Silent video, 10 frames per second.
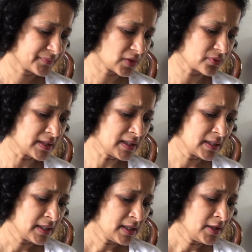Okay,
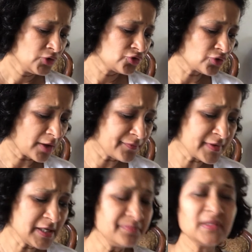
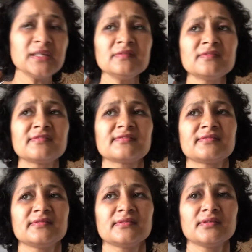sovereign means,
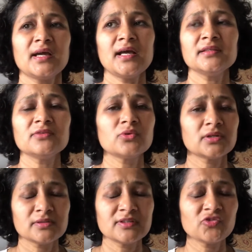and
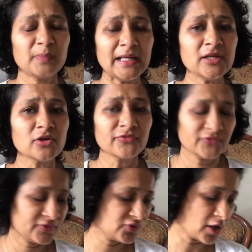the spelling of
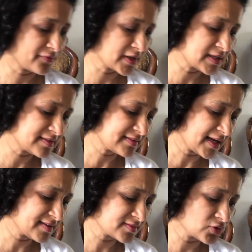sovereign is
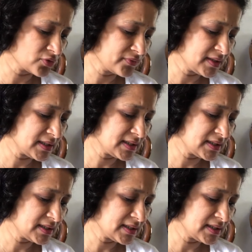S-O-V-E-R-E-I-G-N.